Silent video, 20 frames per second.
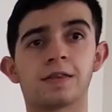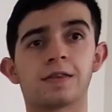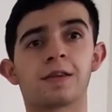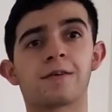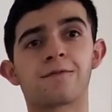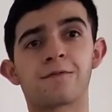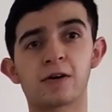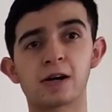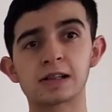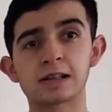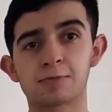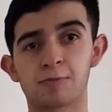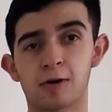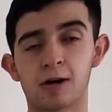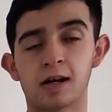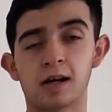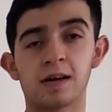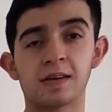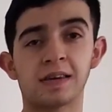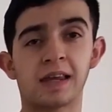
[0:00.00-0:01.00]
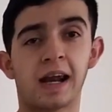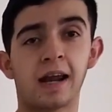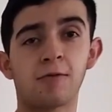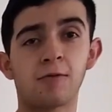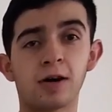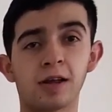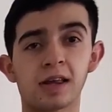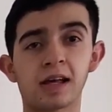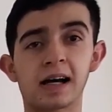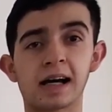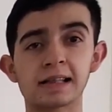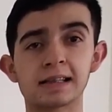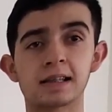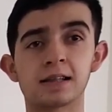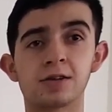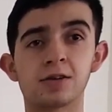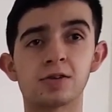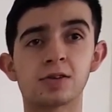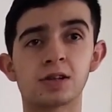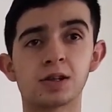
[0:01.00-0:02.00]
The first workout that I want you guys to
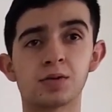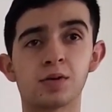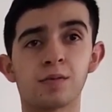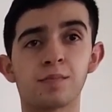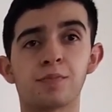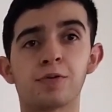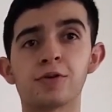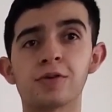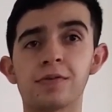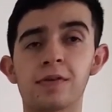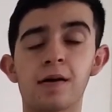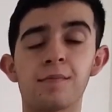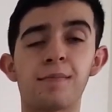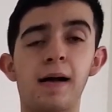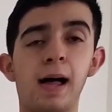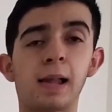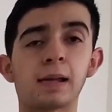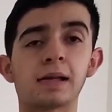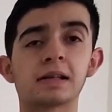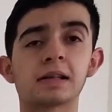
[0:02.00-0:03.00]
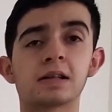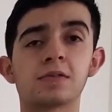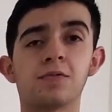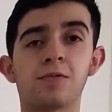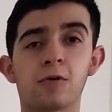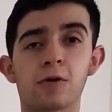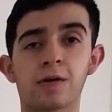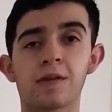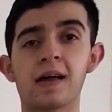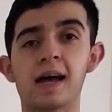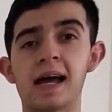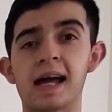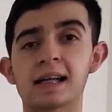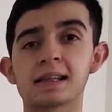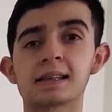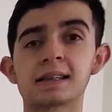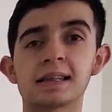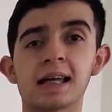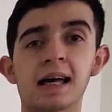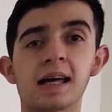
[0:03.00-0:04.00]
do to improve your balance for the
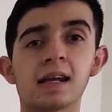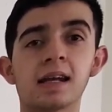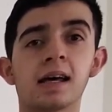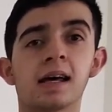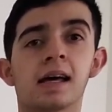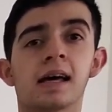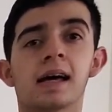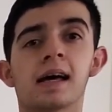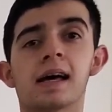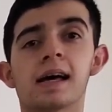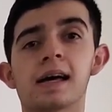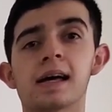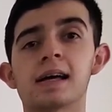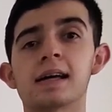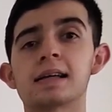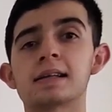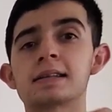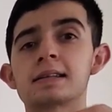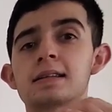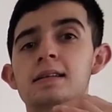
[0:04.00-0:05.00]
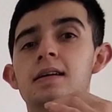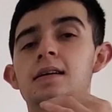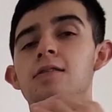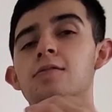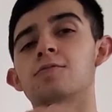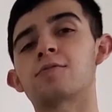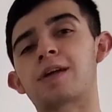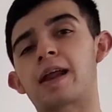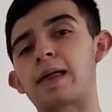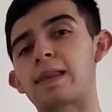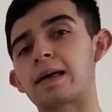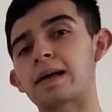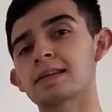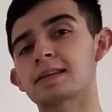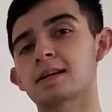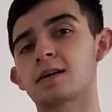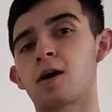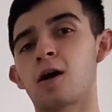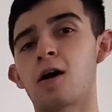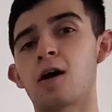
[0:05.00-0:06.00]
handstand is what I like
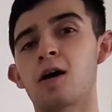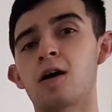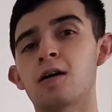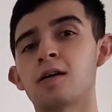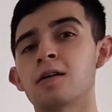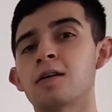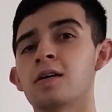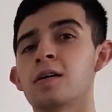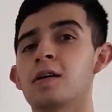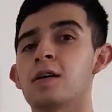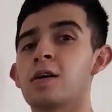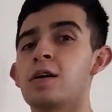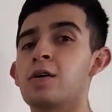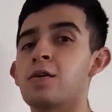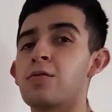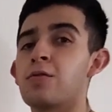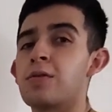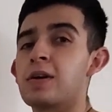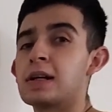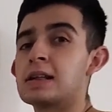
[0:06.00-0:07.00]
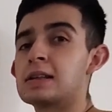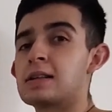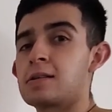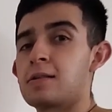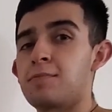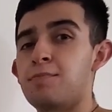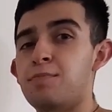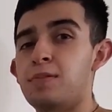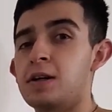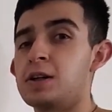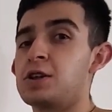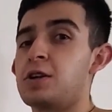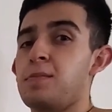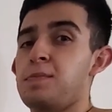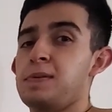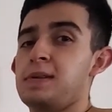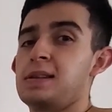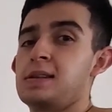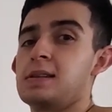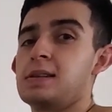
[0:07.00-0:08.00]
to call wrist
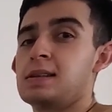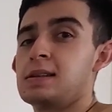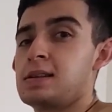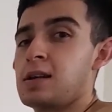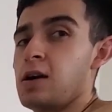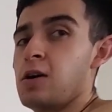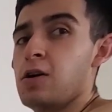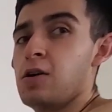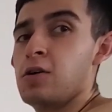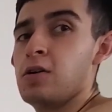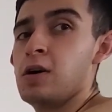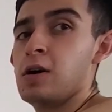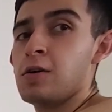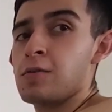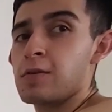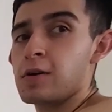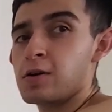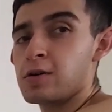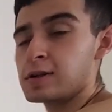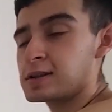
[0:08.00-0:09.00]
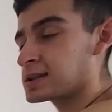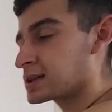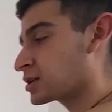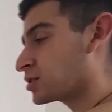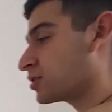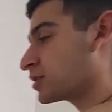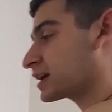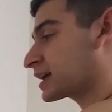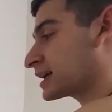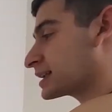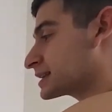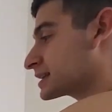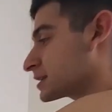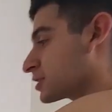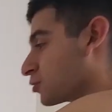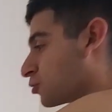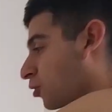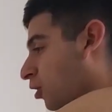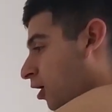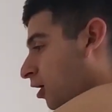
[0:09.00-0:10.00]
push-ups. So we're going to go against the
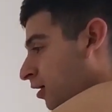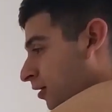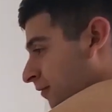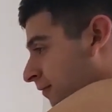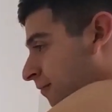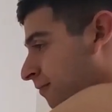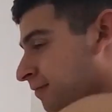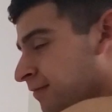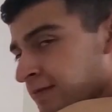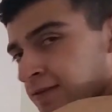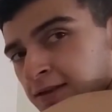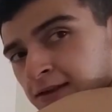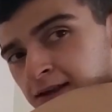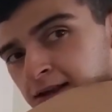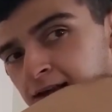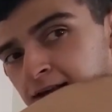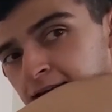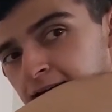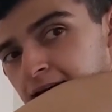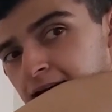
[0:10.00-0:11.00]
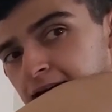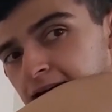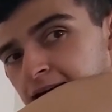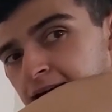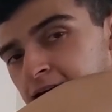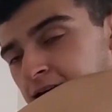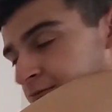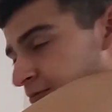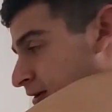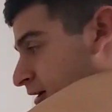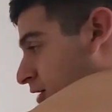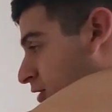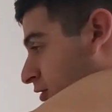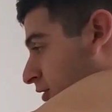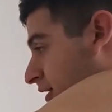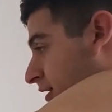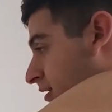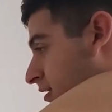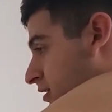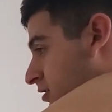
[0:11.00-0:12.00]
wall and we're
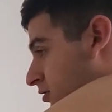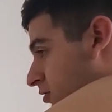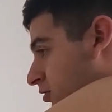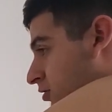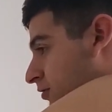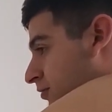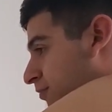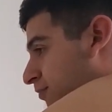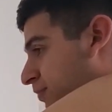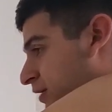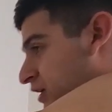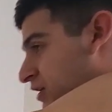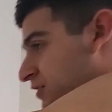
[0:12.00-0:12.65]
going to push